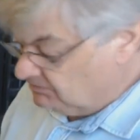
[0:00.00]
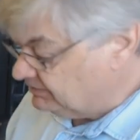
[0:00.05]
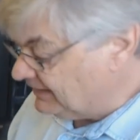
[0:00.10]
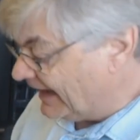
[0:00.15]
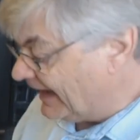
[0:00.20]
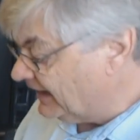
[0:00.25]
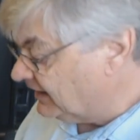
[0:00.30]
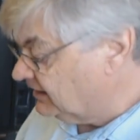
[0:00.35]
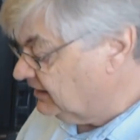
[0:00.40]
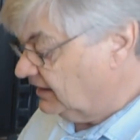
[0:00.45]

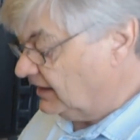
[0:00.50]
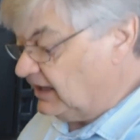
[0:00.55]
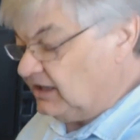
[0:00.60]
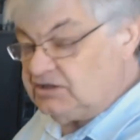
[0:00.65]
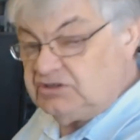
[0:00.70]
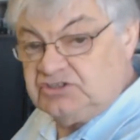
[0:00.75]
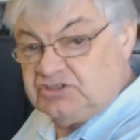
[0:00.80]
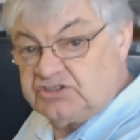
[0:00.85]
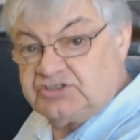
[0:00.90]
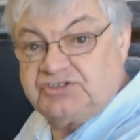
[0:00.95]
black
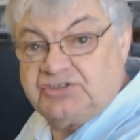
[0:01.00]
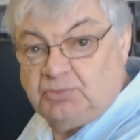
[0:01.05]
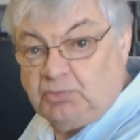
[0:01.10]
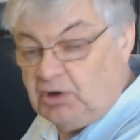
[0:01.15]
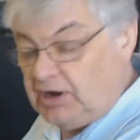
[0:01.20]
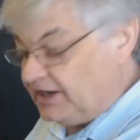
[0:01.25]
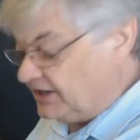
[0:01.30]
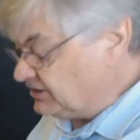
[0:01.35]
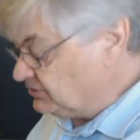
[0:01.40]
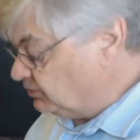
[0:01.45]
and just the
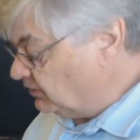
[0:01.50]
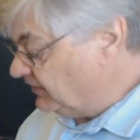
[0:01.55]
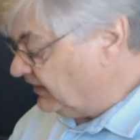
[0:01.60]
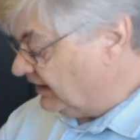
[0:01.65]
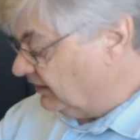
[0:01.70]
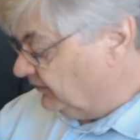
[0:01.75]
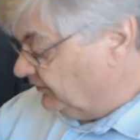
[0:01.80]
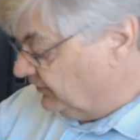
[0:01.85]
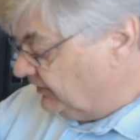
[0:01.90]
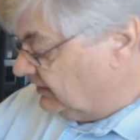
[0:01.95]
white
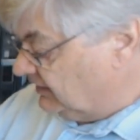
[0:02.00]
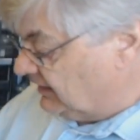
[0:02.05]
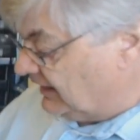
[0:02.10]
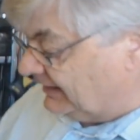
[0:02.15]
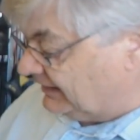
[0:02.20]
without the